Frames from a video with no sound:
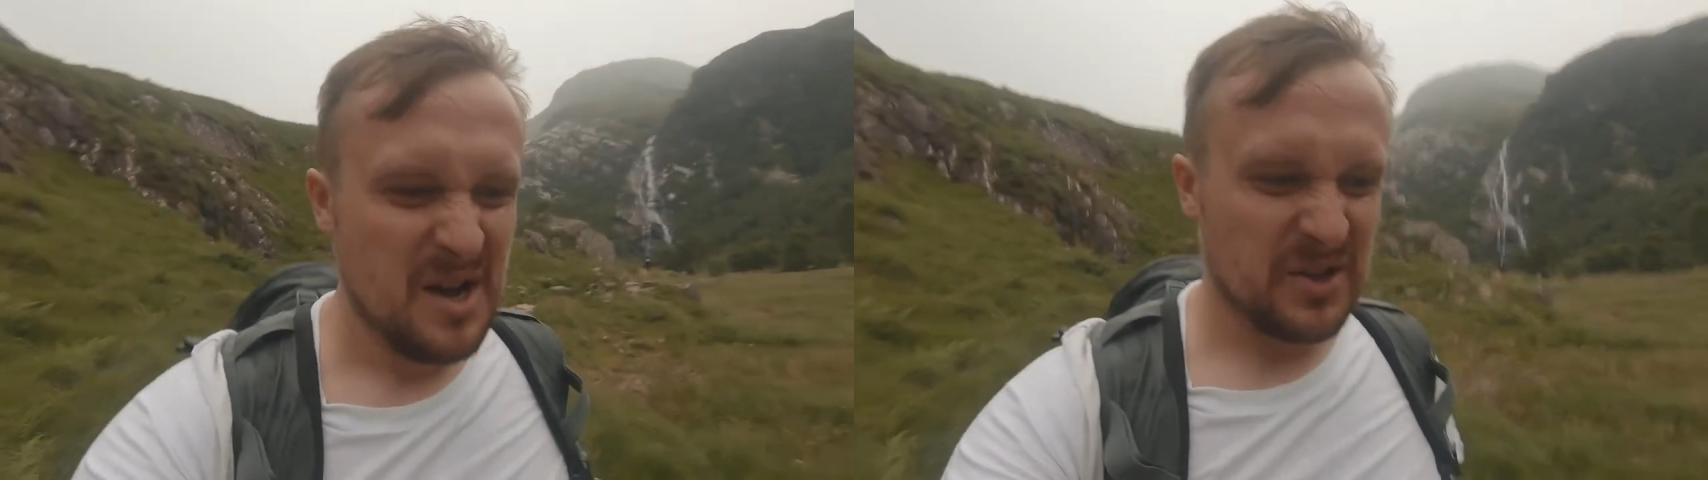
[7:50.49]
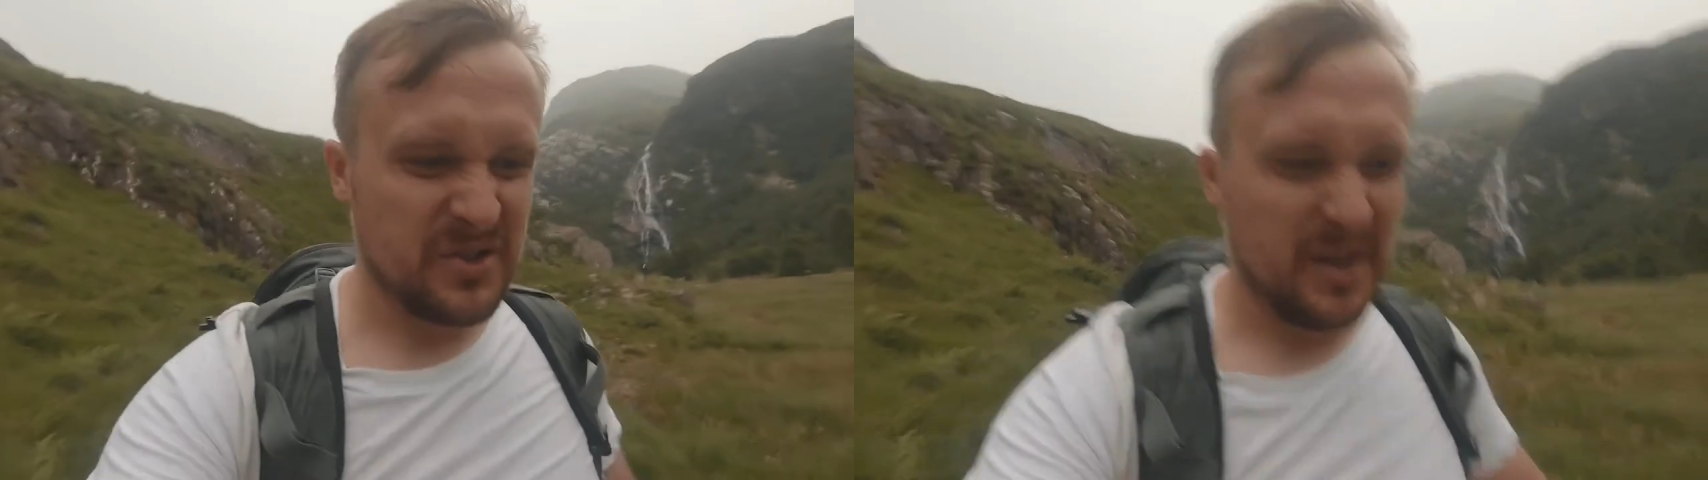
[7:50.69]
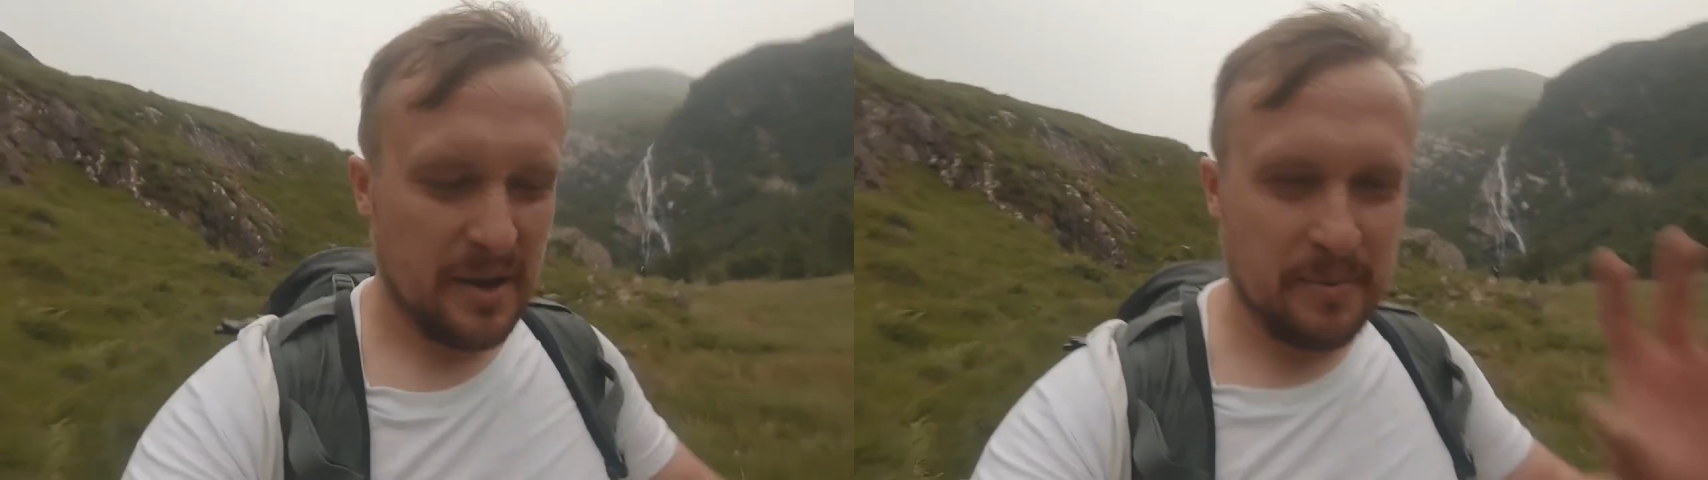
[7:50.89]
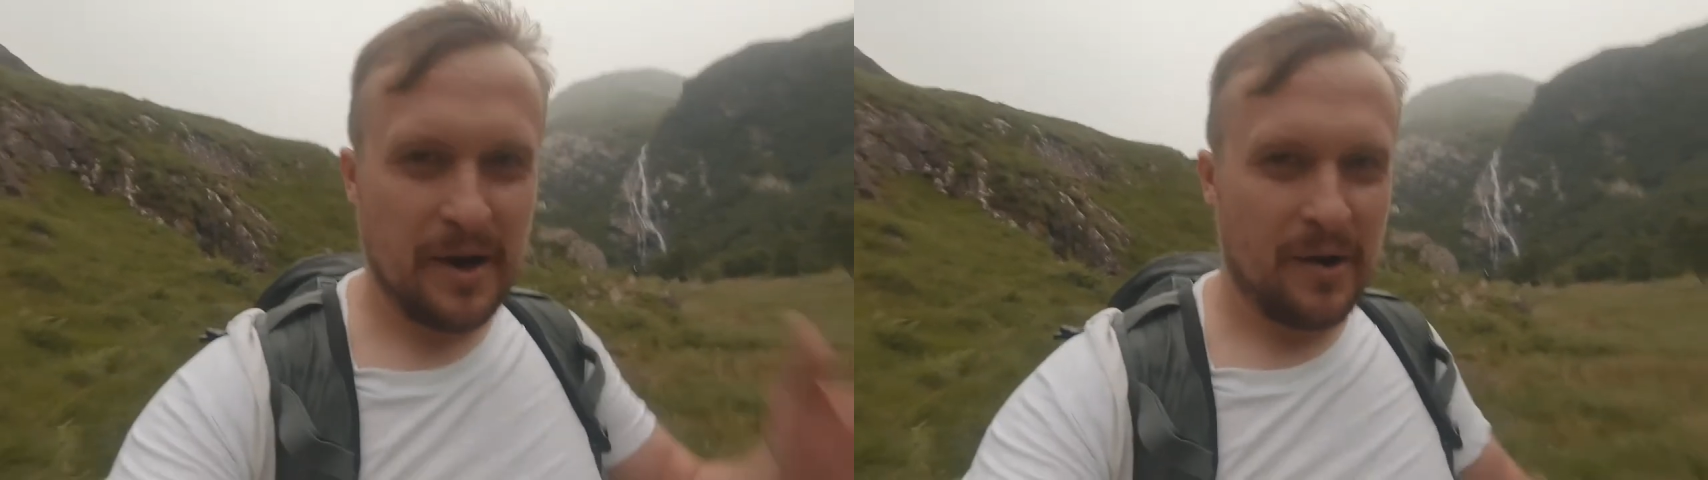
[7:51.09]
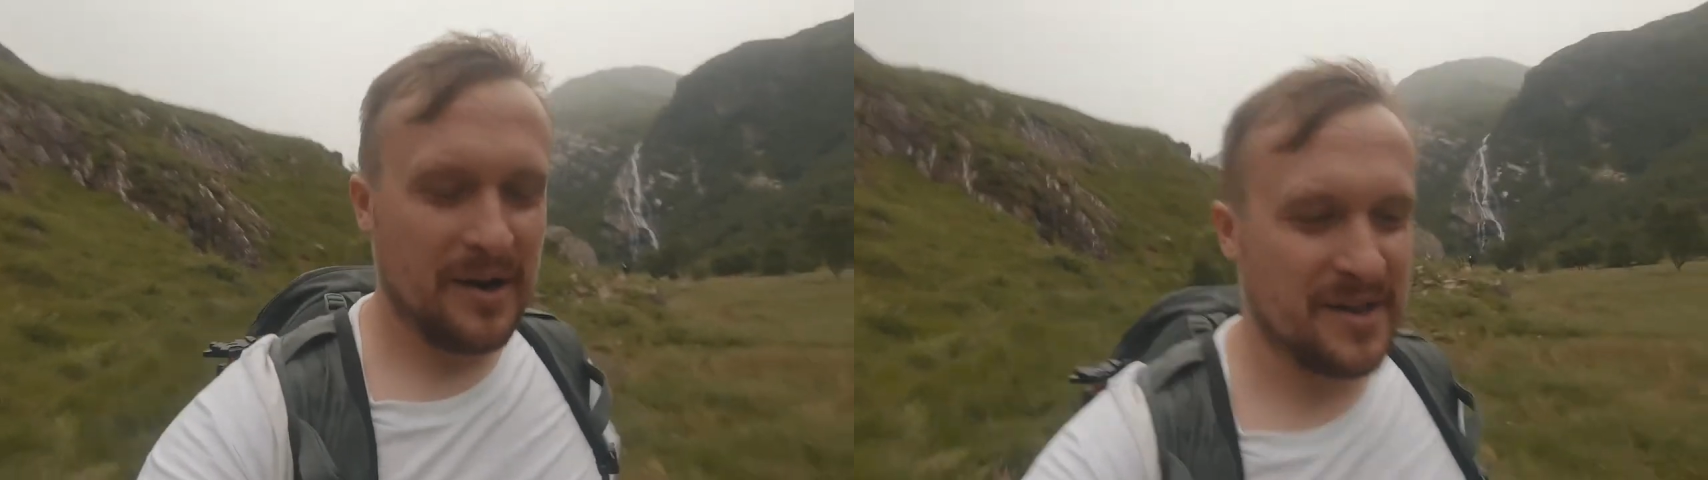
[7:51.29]
is gonna take
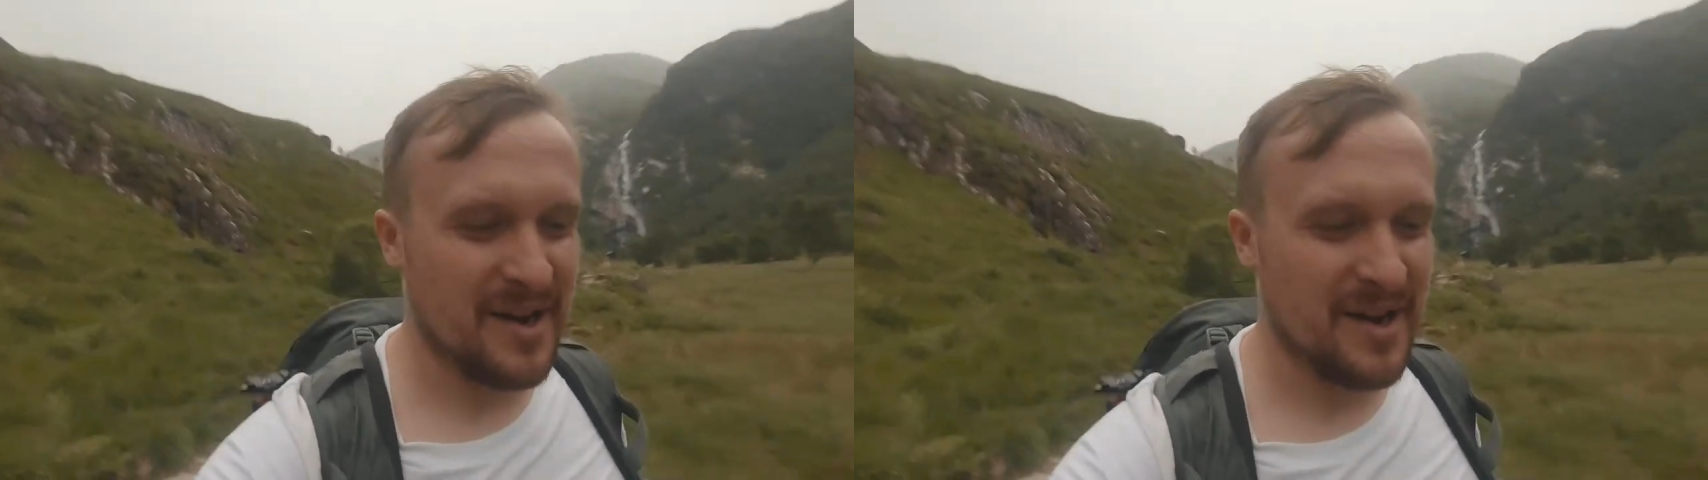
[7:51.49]
about half an